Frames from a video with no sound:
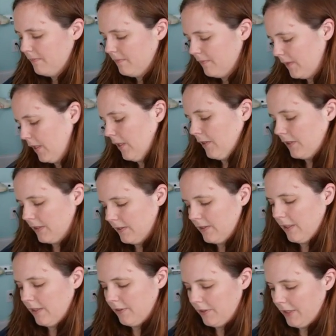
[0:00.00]
because
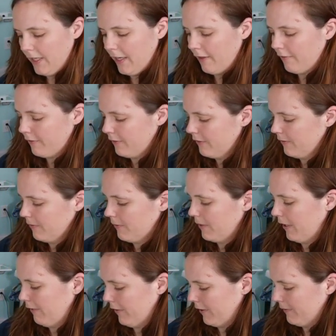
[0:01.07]
I only have
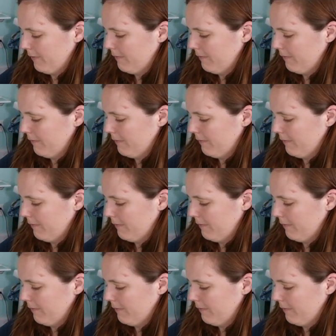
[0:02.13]
whatever.